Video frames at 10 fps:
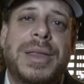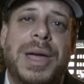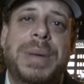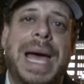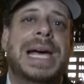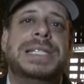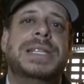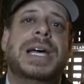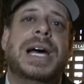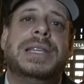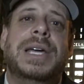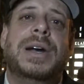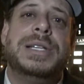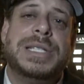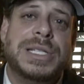passed and they got
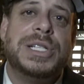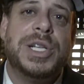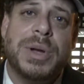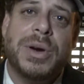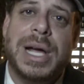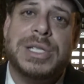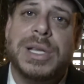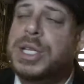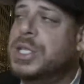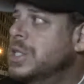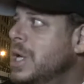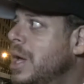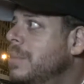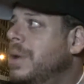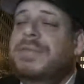their citizenship, congratulations.
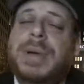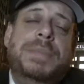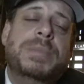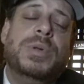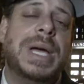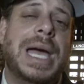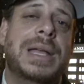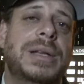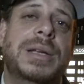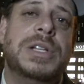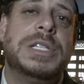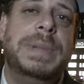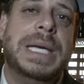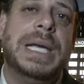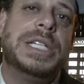But I've met people who can't,
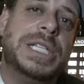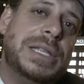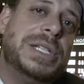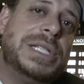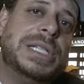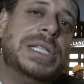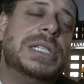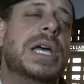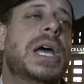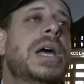speak English, yet they're citizens.